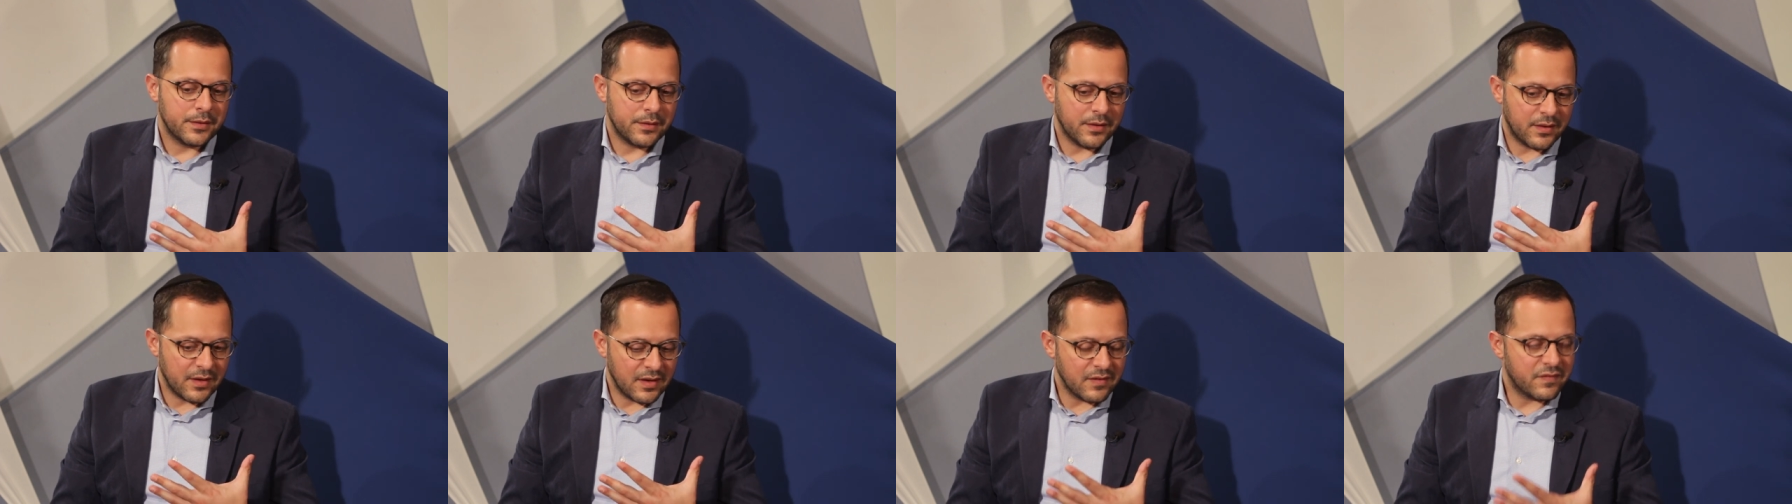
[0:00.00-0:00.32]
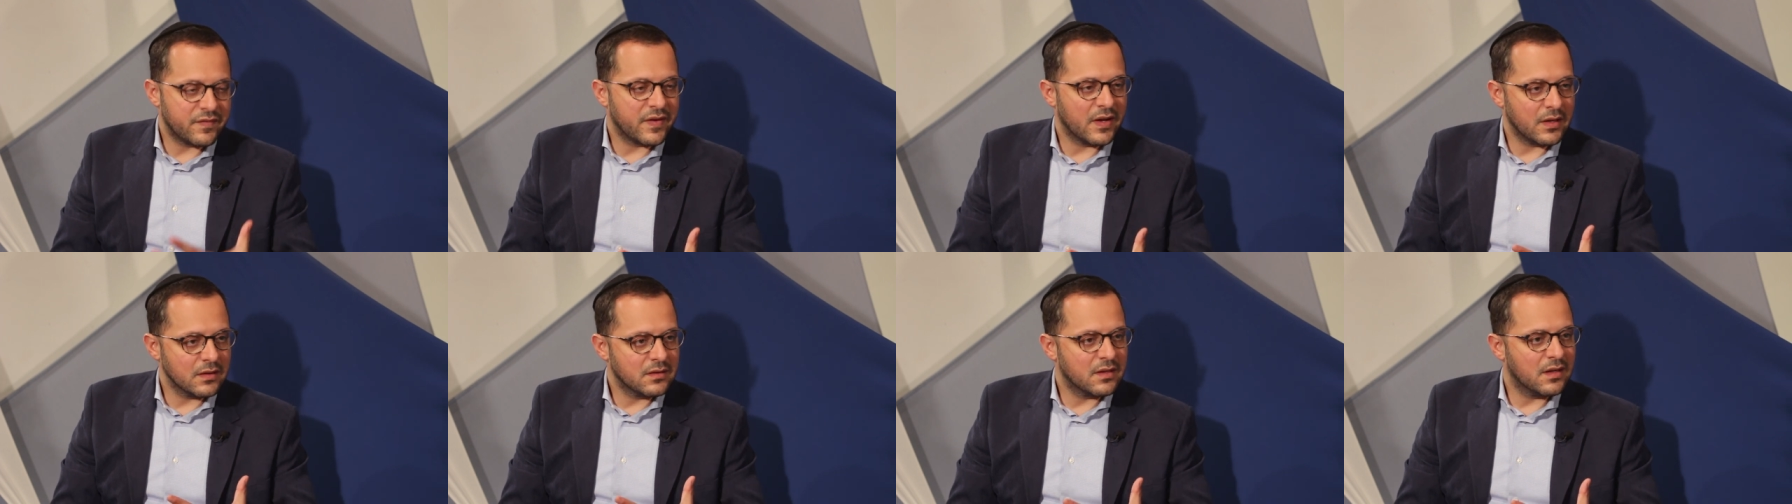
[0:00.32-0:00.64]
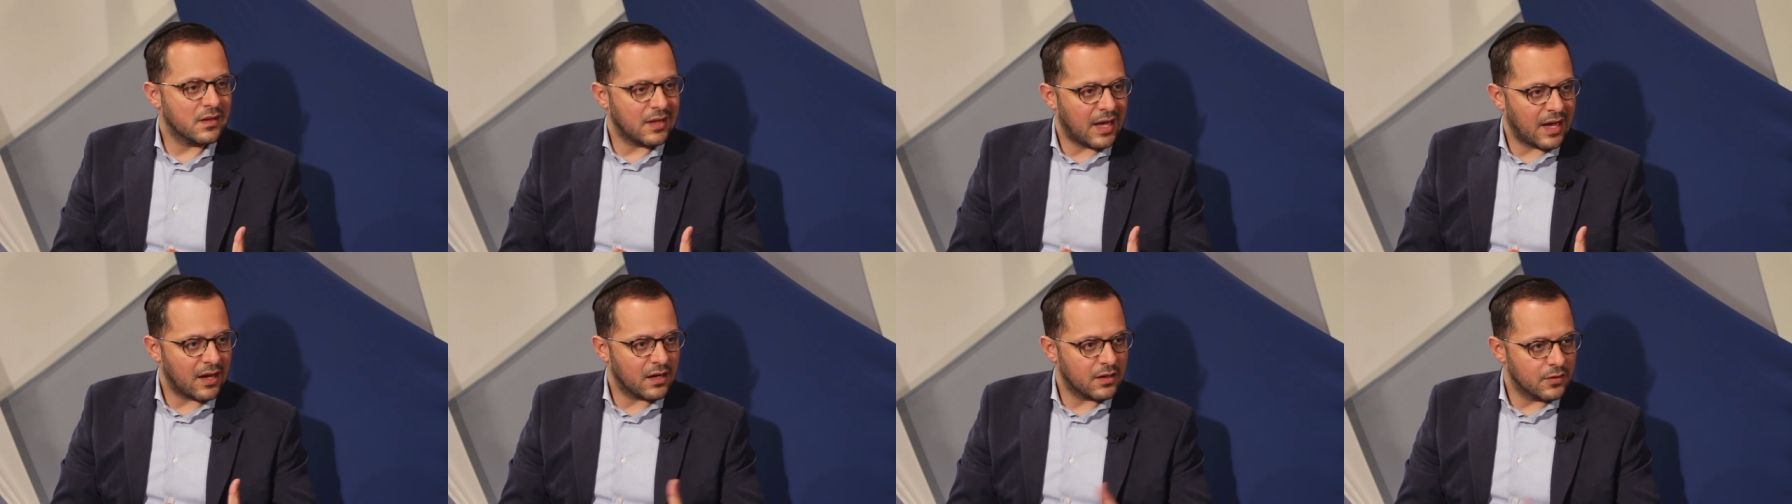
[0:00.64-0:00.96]
They felt the
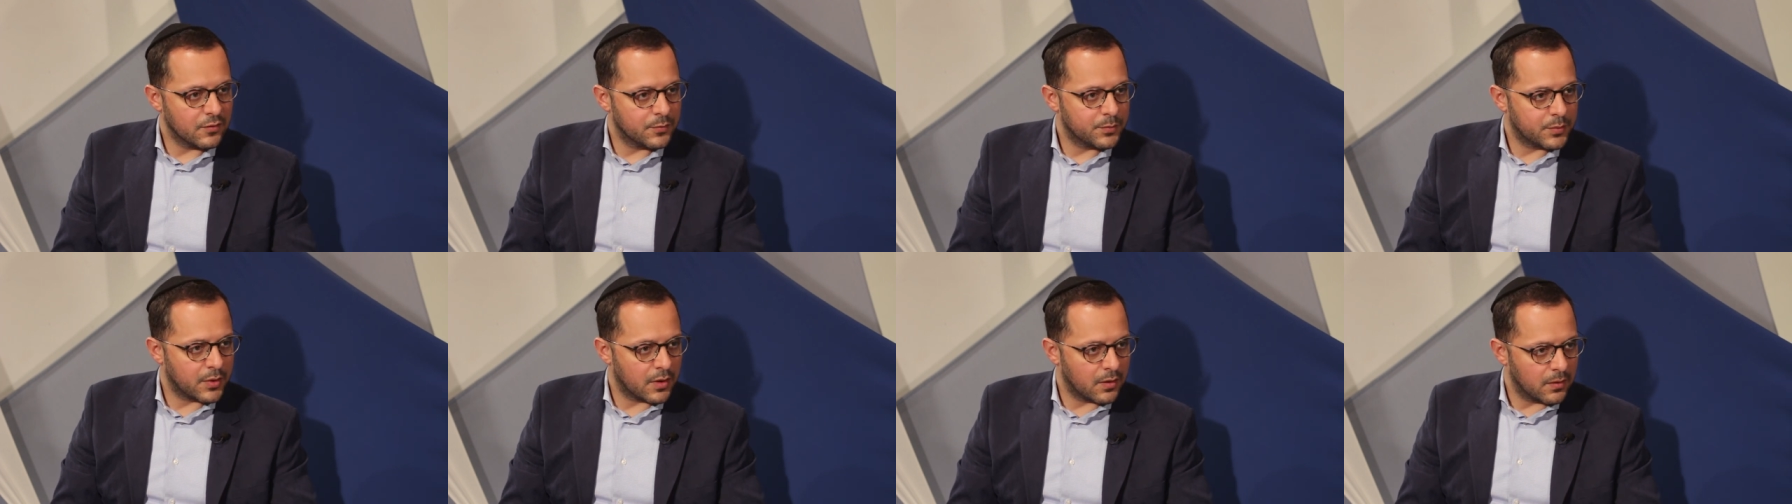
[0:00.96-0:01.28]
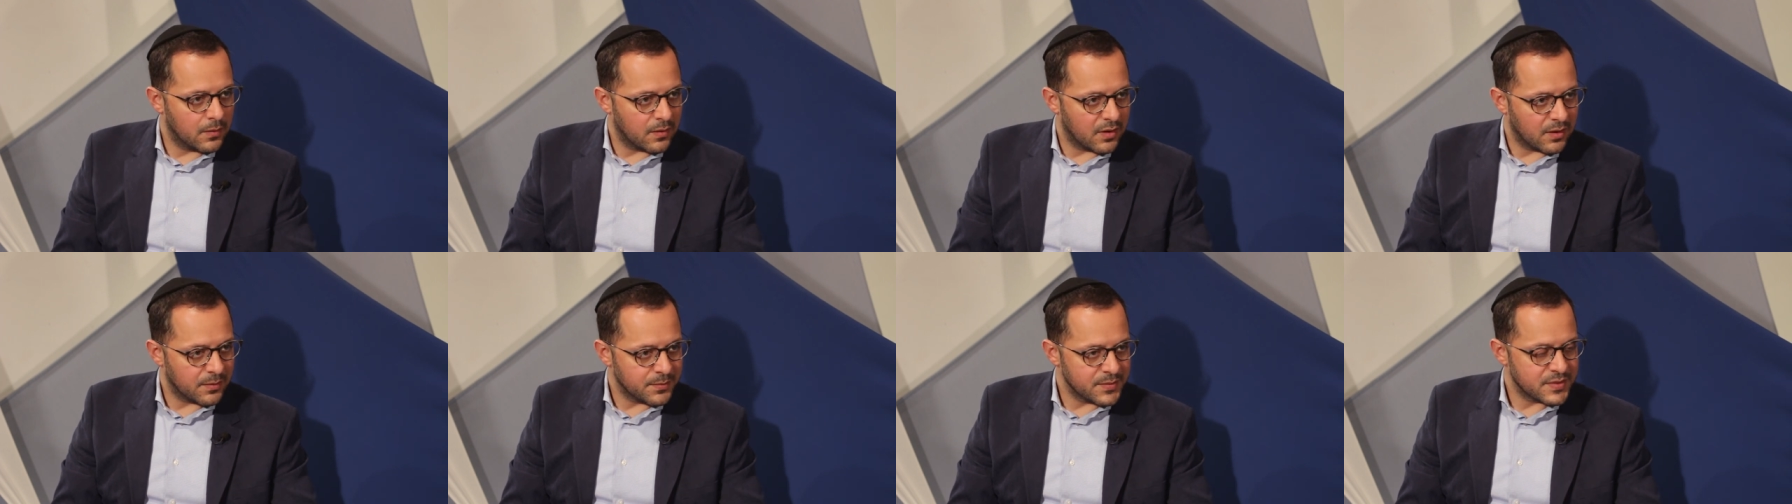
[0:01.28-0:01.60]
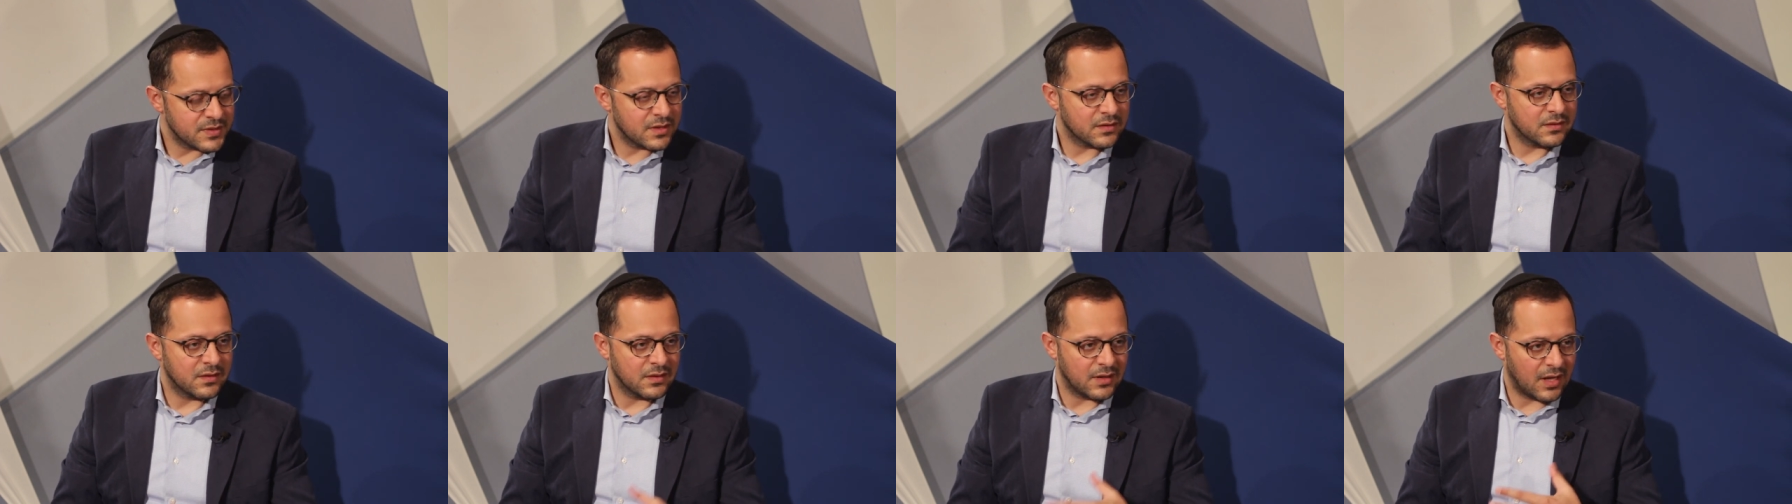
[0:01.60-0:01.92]
lack of programs,
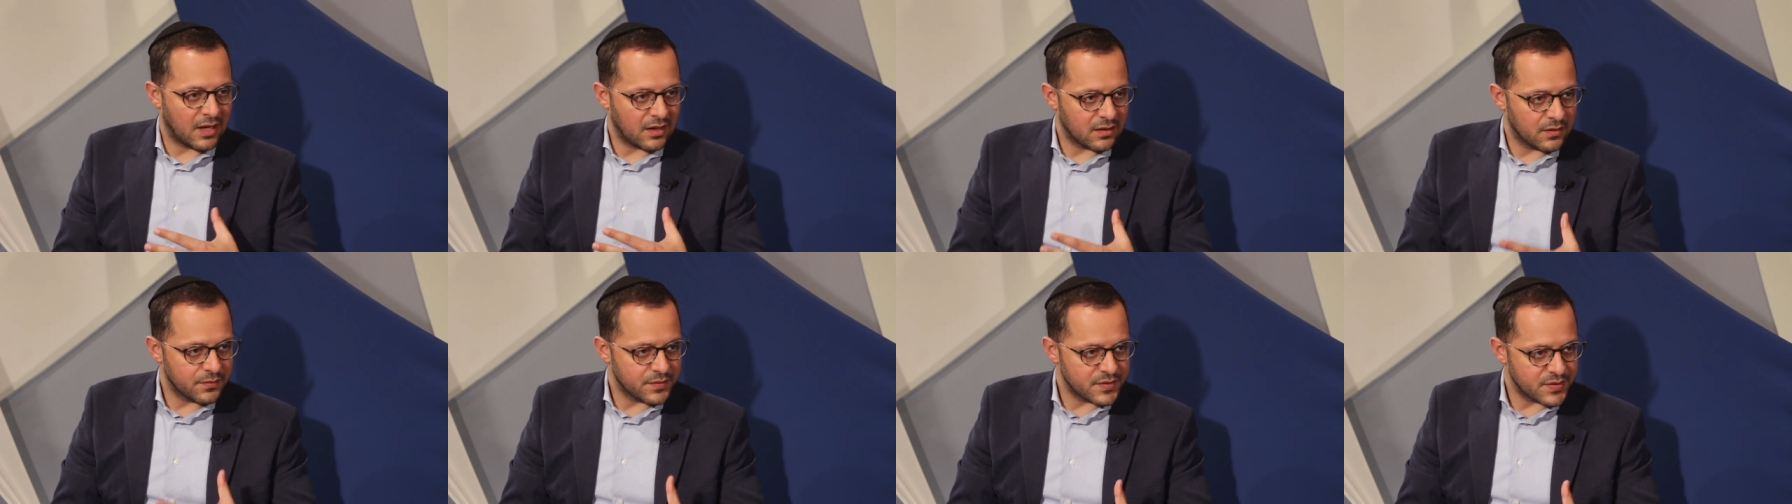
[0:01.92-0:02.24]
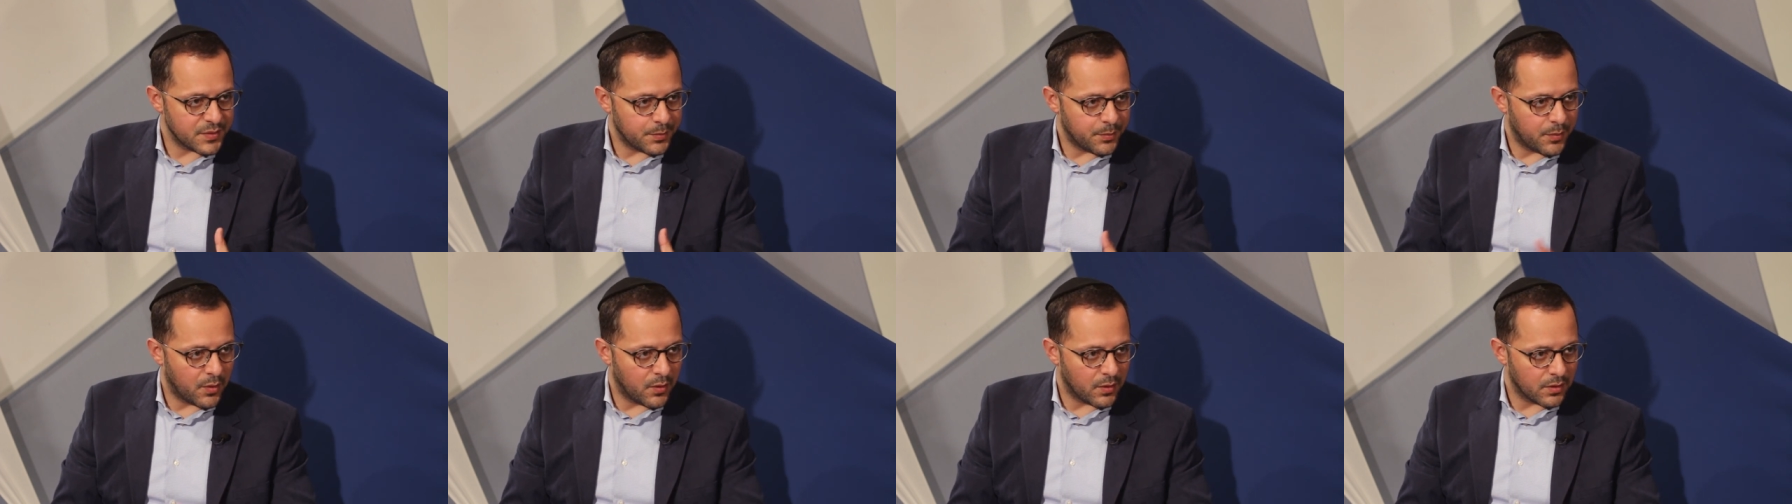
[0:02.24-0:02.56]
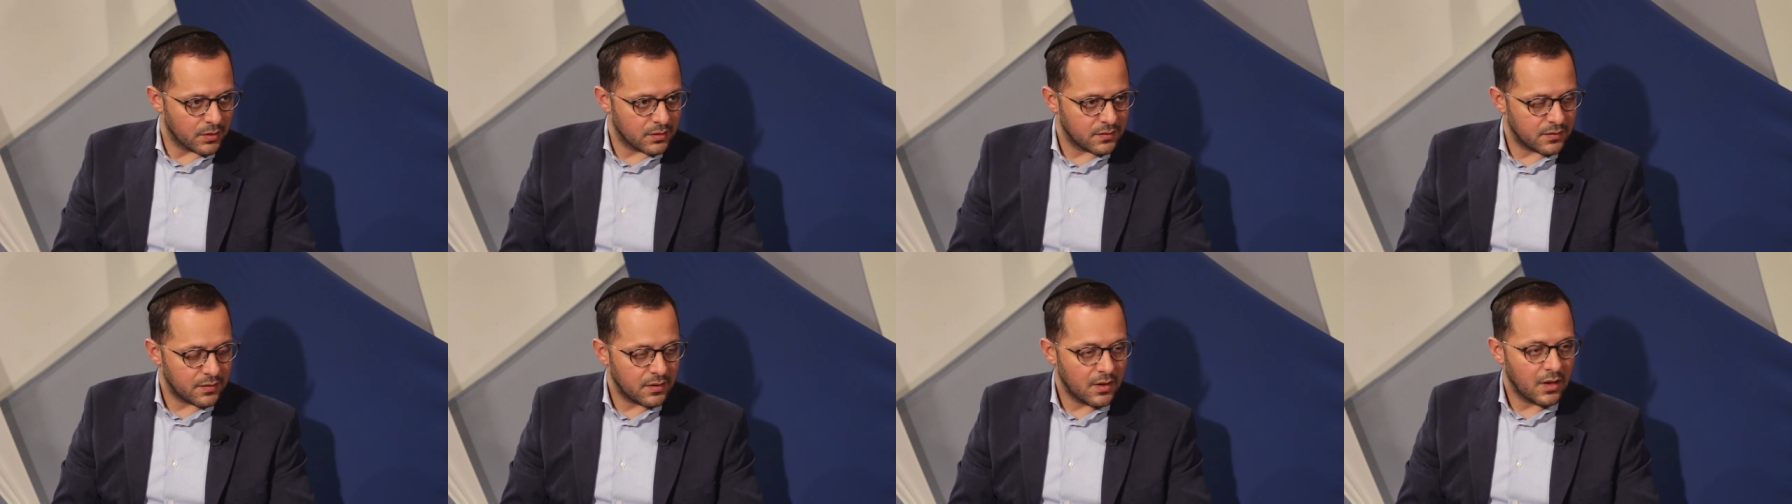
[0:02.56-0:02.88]
the lack of
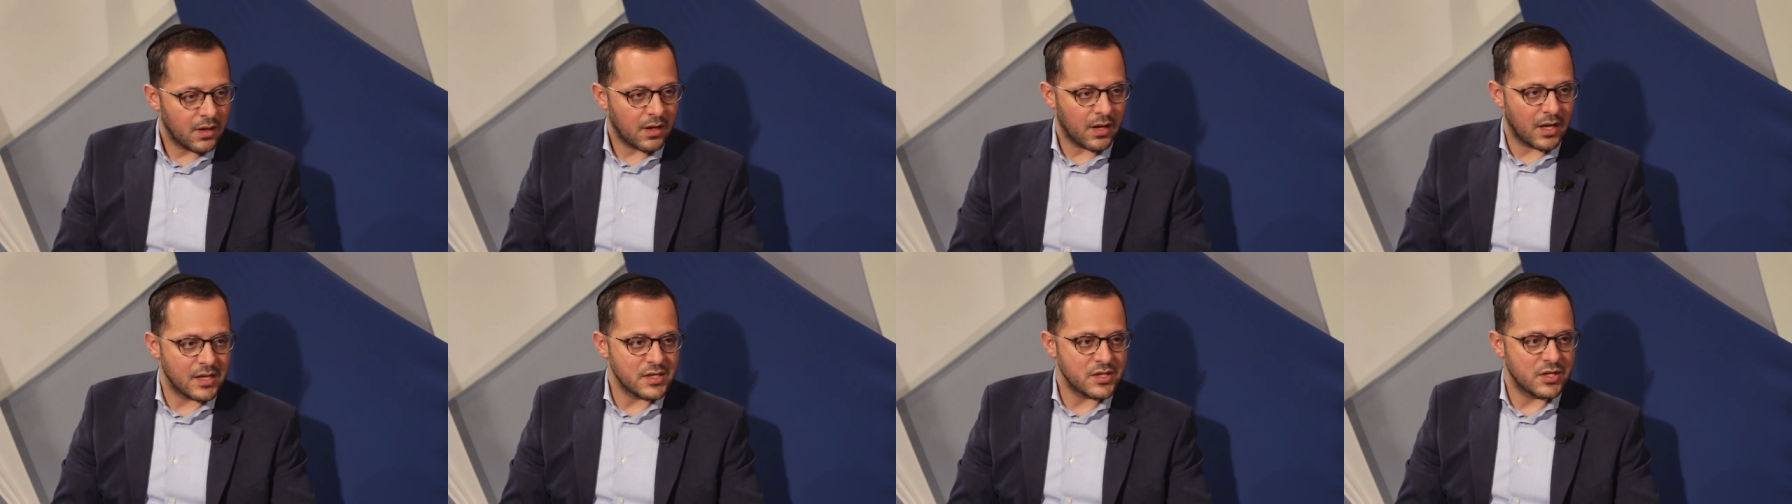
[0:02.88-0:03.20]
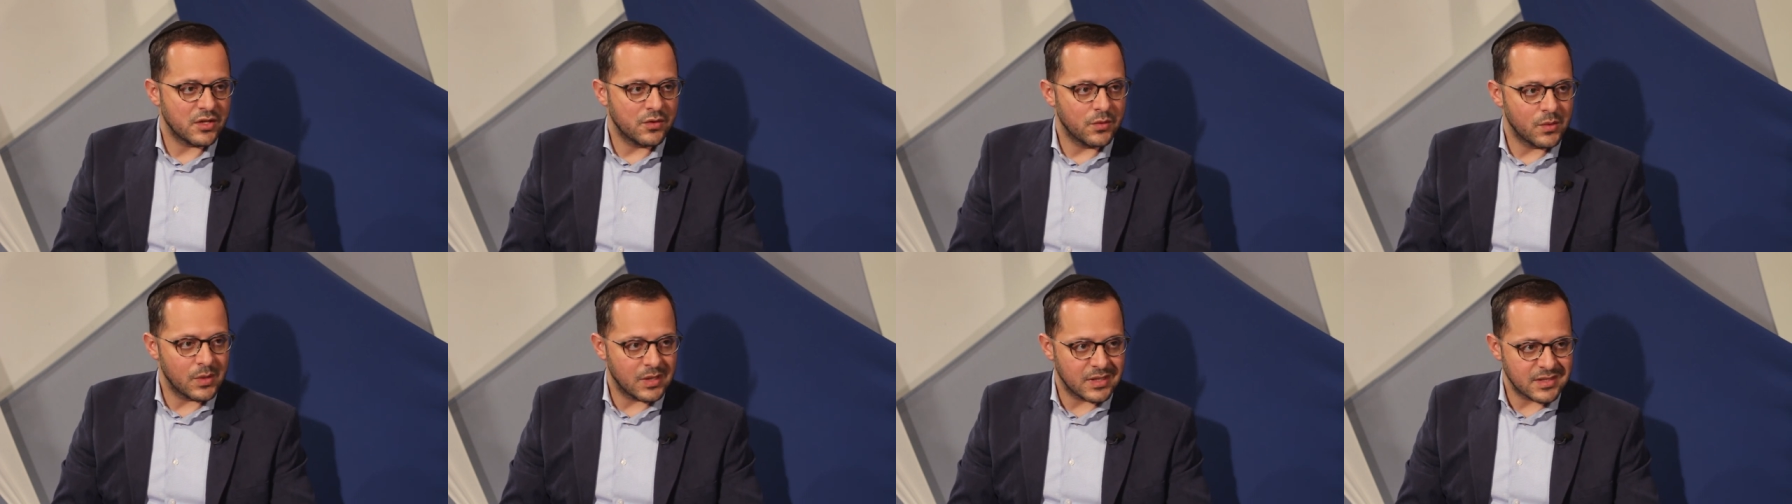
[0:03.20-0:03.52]
support, and she knew